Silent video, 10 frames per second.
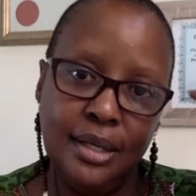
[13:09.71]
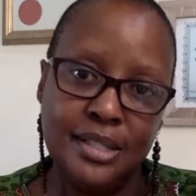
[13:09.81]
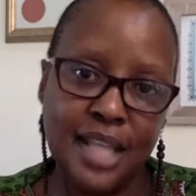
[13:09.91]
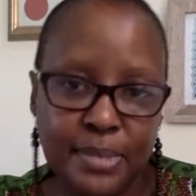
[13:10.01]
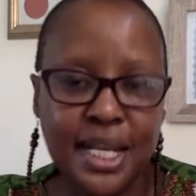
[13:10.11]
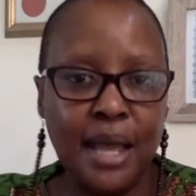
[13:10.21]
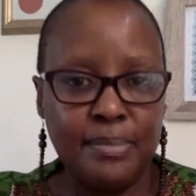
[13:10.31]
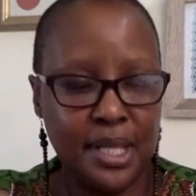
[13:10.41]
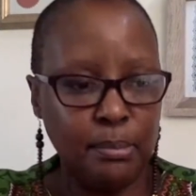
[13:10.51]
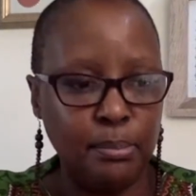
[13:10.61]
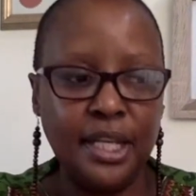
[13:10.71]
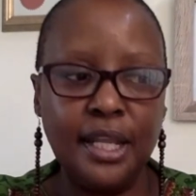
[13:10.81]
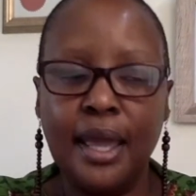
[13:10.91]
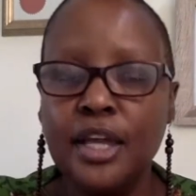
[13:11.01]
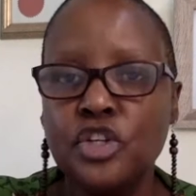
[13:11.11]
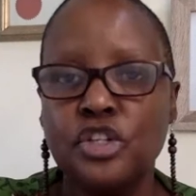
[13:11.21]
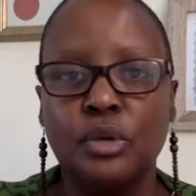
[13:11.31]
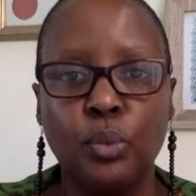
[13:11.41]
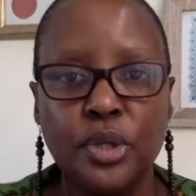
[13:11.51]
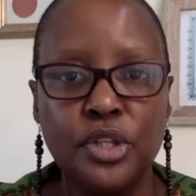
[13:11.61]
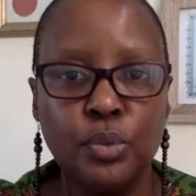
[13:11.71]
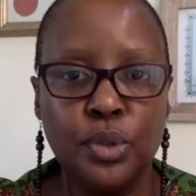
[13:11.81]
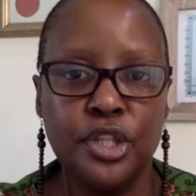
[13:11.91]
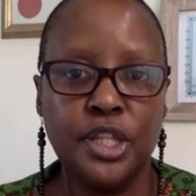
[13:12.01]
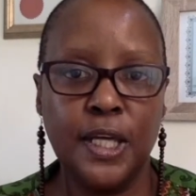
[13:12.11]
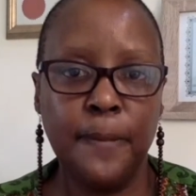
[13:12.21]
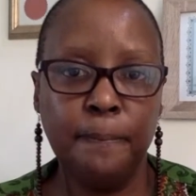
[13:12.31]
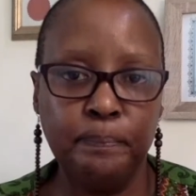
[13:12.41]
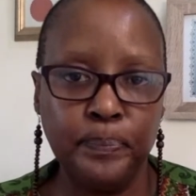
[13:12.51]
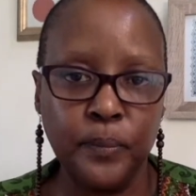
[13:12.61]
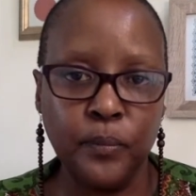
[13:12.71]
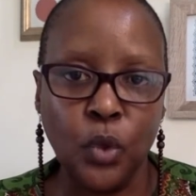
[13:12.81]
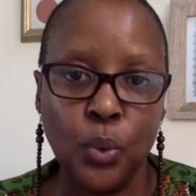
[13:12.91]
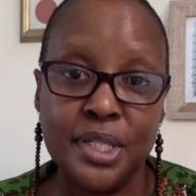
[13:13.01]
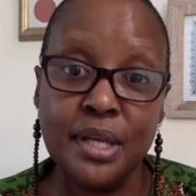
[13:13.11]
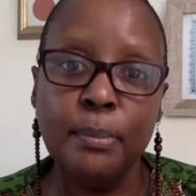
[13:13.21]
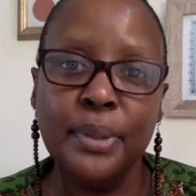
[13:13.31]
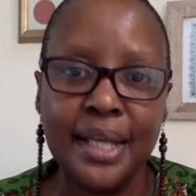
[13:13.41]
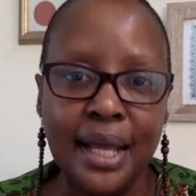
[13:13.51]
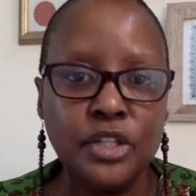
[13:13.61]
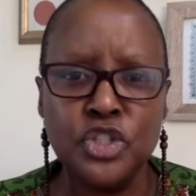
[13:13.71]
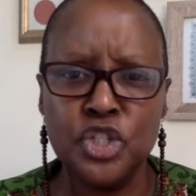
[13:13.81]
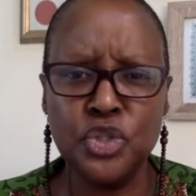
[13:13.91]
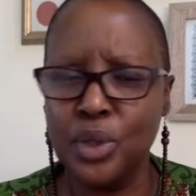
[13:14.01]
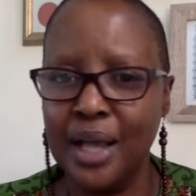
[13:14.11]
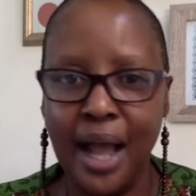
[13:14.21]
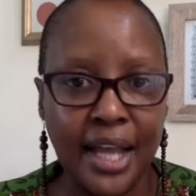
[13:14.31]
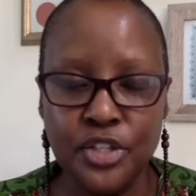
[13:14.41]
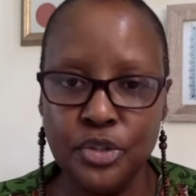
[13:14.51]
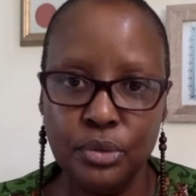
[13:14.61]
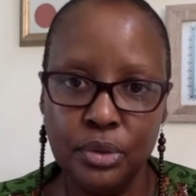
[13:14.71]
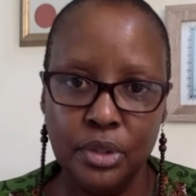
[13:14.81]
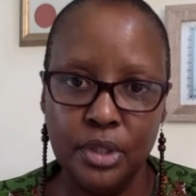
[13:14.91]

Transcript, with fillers: sometimes that mediation with, with, um, with somebody else just to guide you